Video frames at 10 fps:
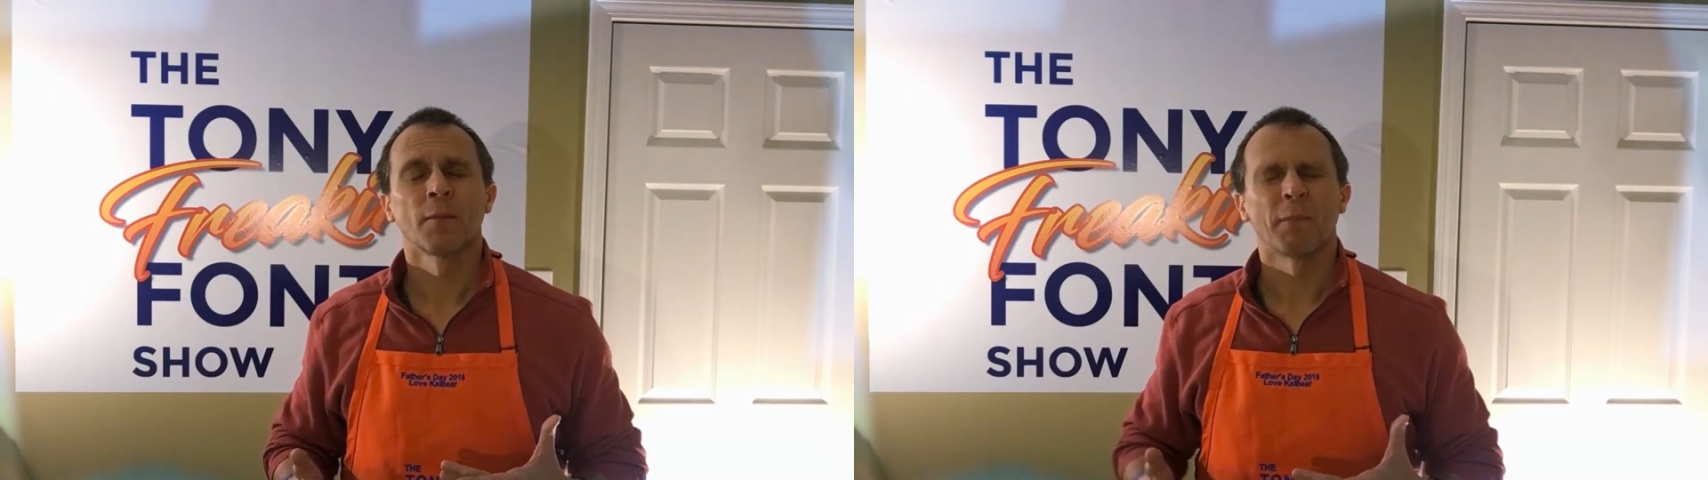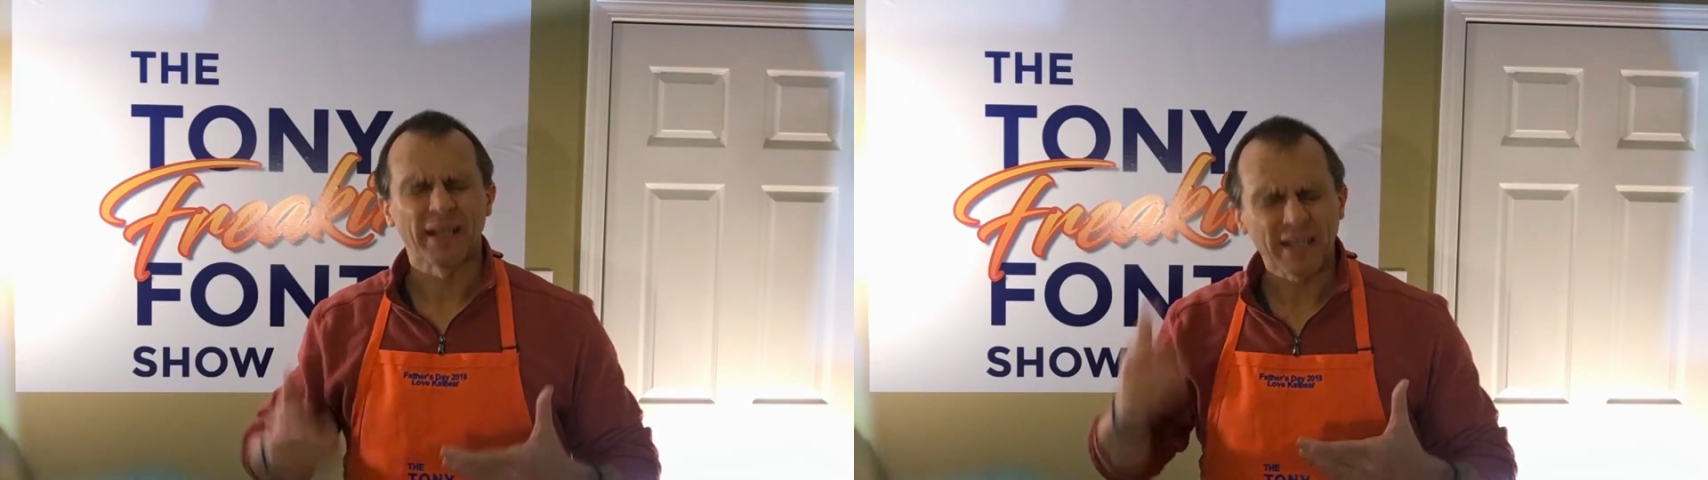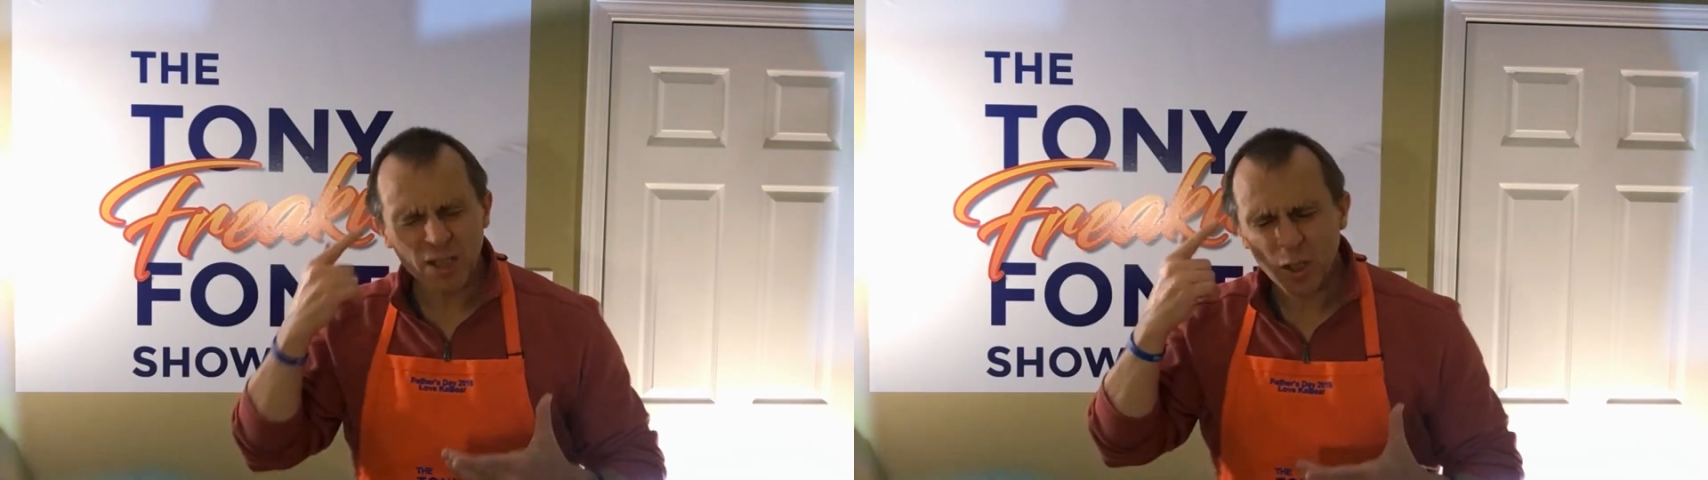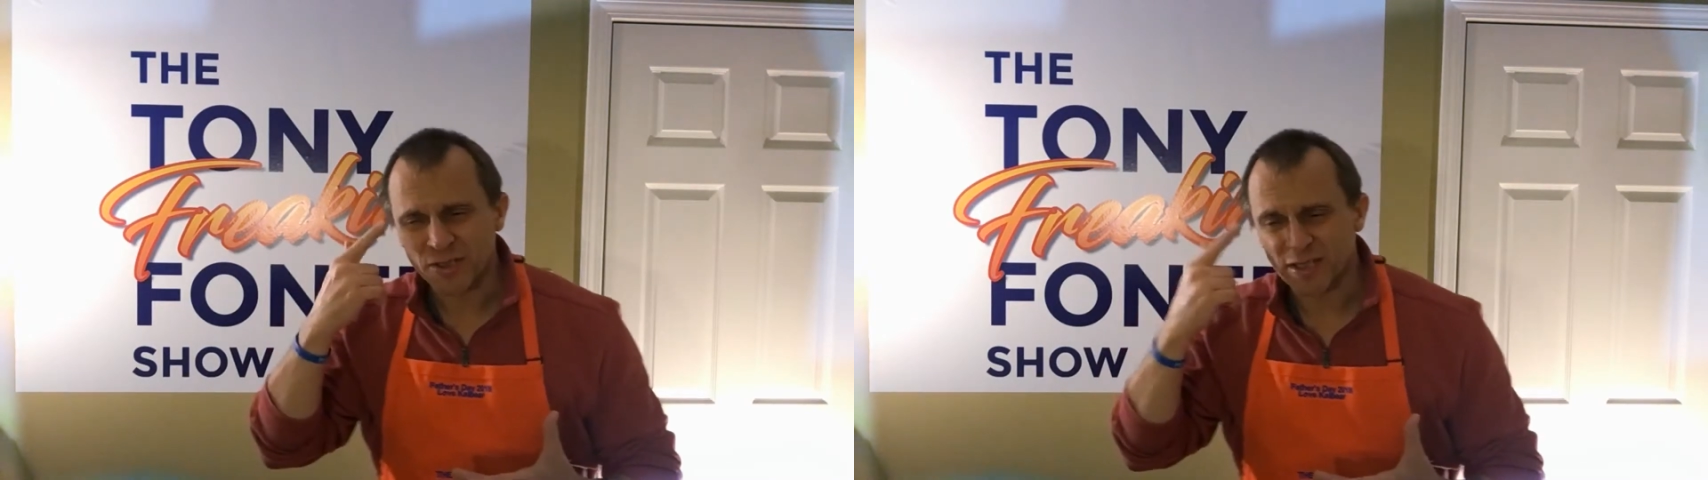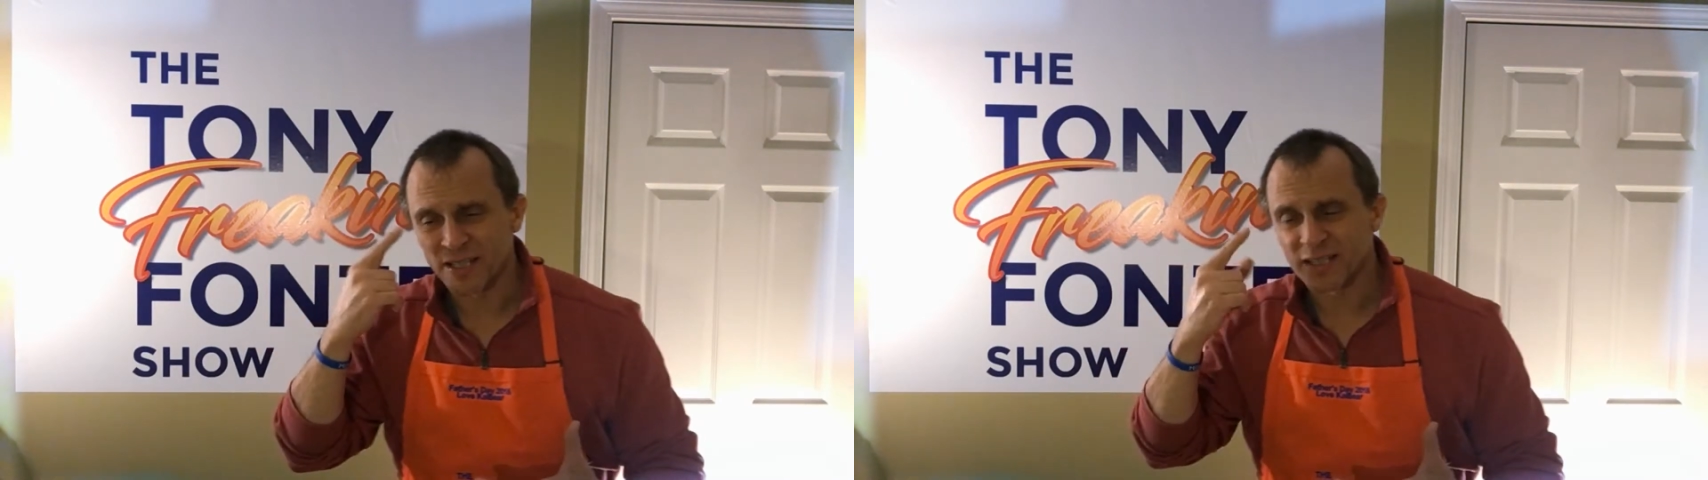My ego
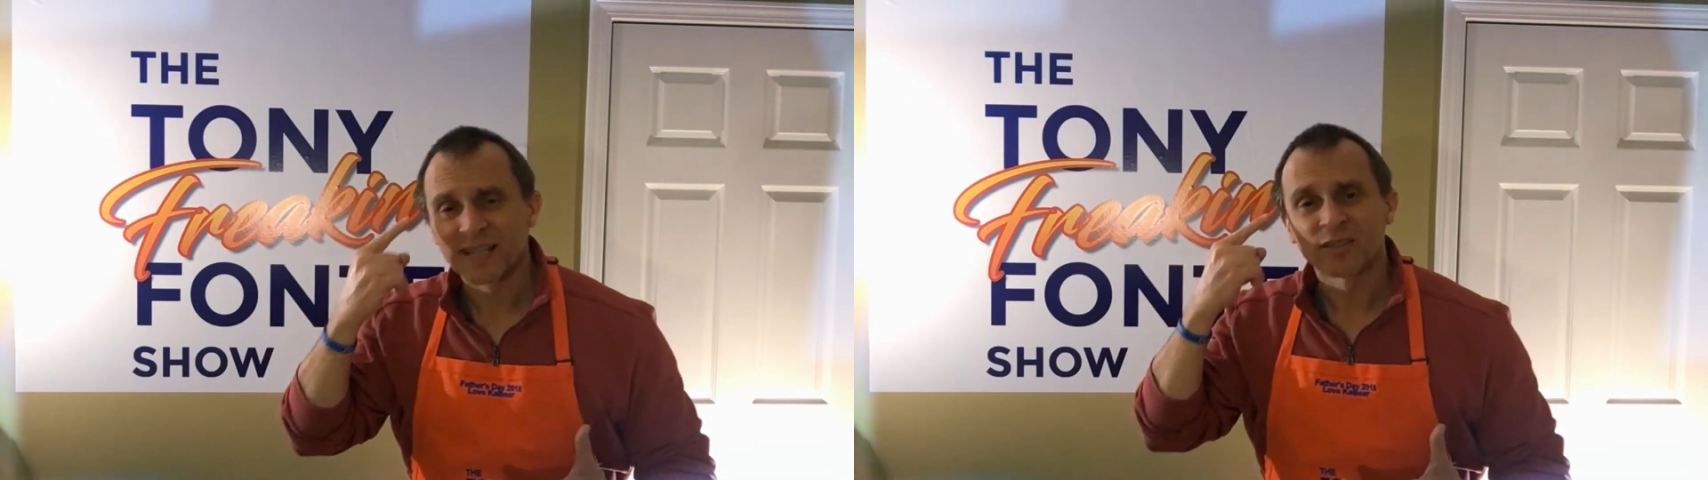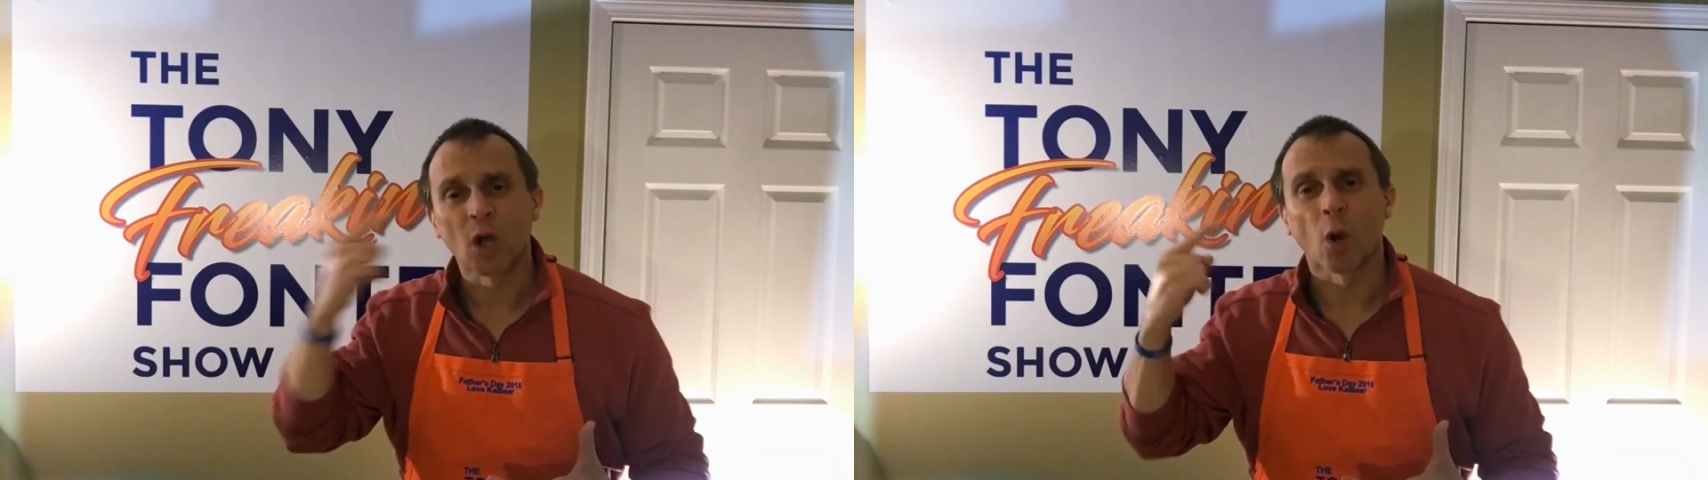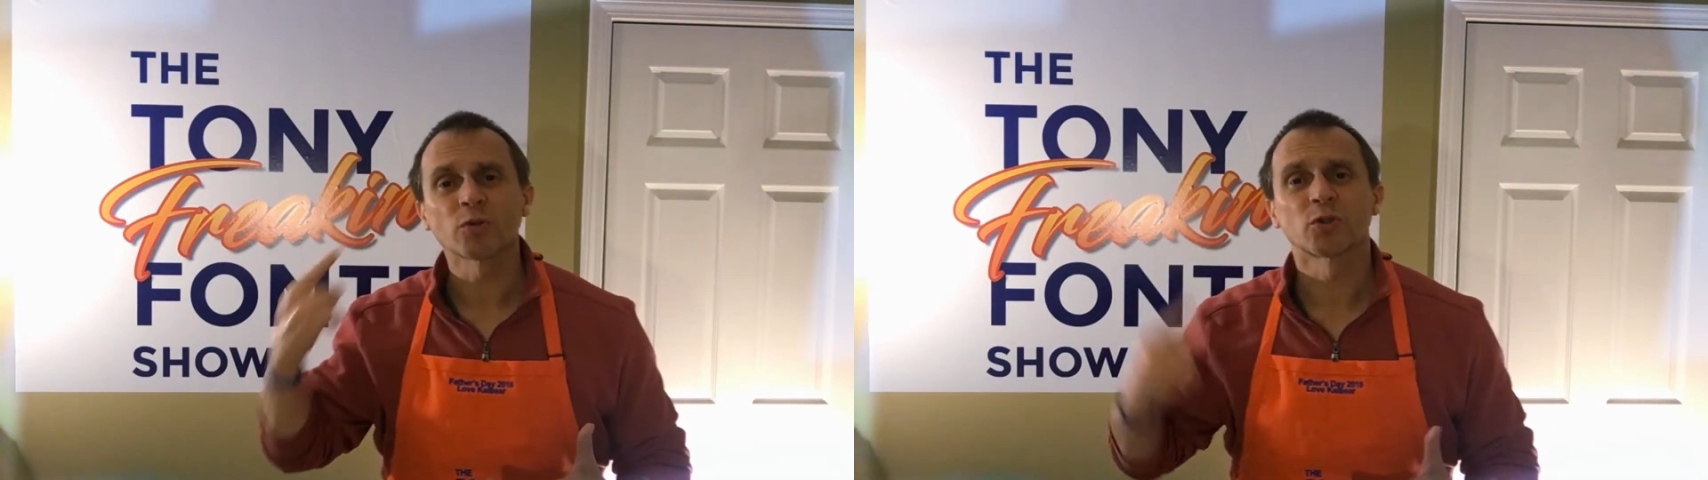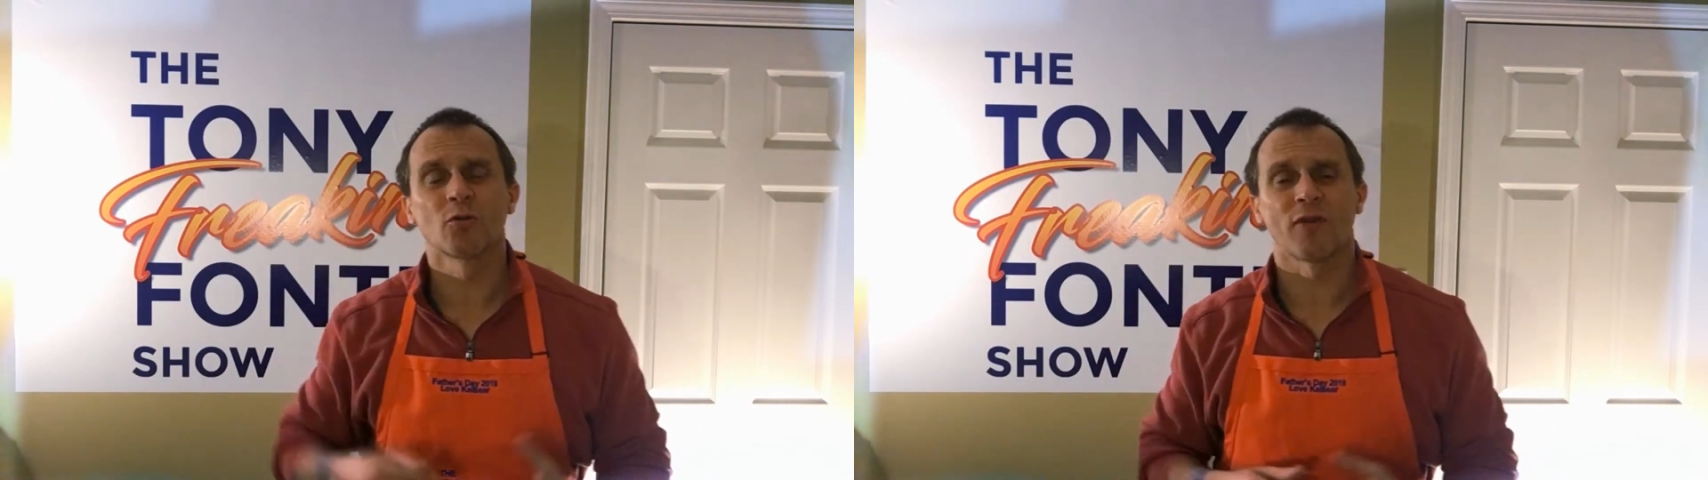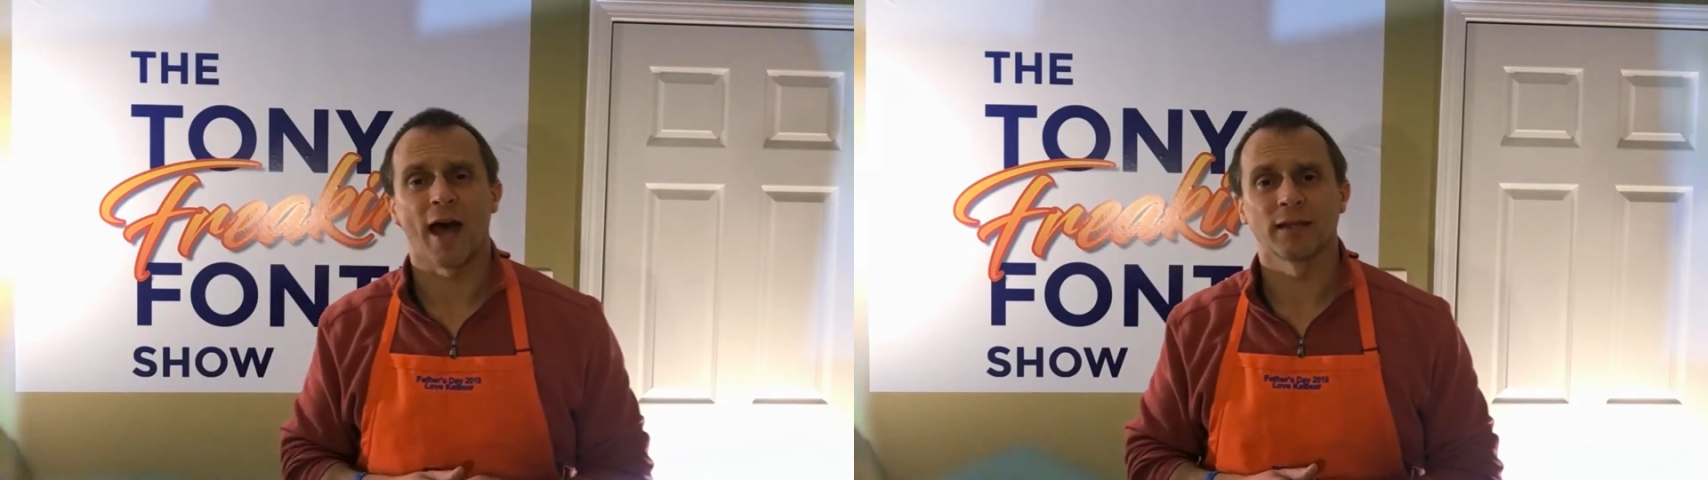says, don't
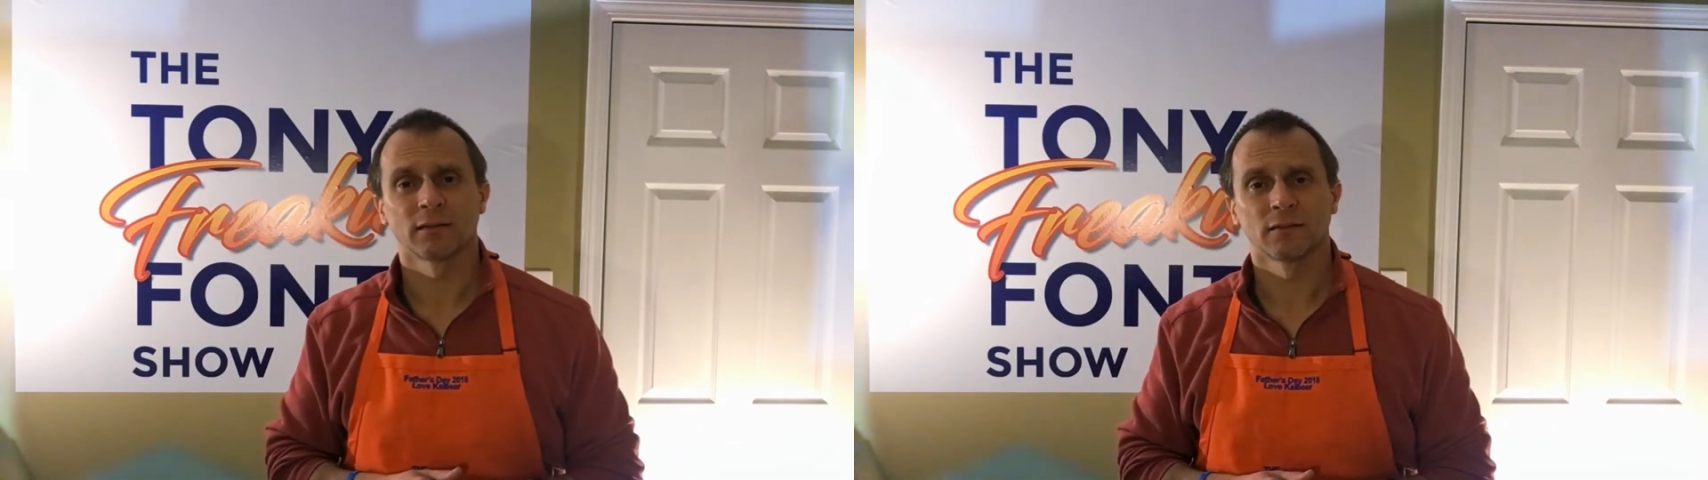do that.